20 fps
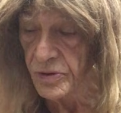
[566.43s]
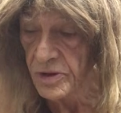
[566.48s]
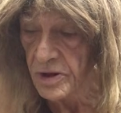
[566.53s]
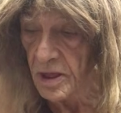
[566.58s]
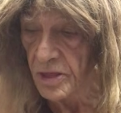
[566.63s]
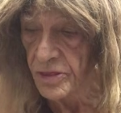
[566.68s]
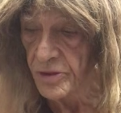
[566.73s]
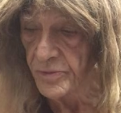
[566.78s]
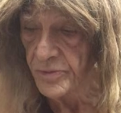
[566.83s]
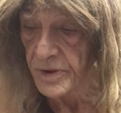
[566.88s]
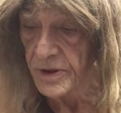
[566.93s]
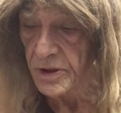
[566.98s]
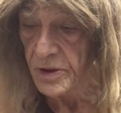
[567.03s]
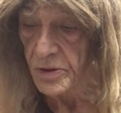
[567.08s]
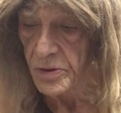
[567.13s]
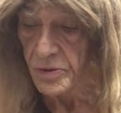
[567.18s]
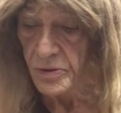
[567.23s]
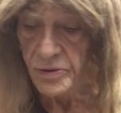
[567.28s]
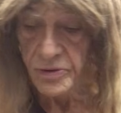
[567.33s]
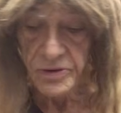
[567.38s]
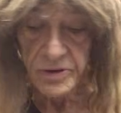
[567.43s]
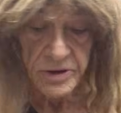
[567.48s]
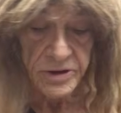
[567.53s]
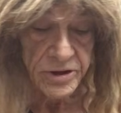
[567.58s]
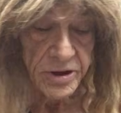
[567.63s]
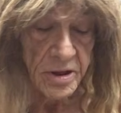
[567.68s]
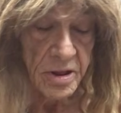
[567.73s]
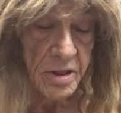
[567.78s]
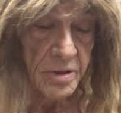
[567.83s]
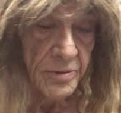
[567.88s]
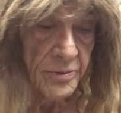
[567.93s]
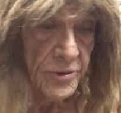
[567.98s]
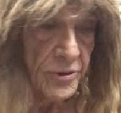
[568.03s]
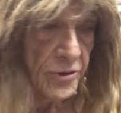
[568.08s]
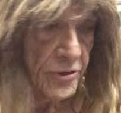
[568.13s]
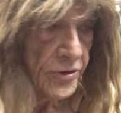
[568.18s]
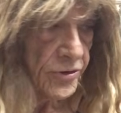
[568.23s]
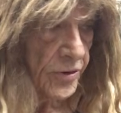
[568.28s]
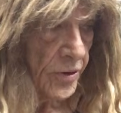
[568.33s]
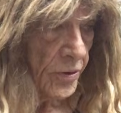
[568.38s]
and other videos and
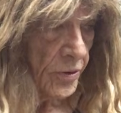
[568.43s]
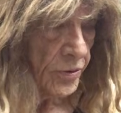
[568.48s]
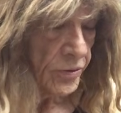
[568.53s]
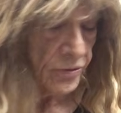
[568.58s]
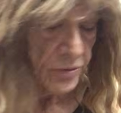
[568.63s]
television shows.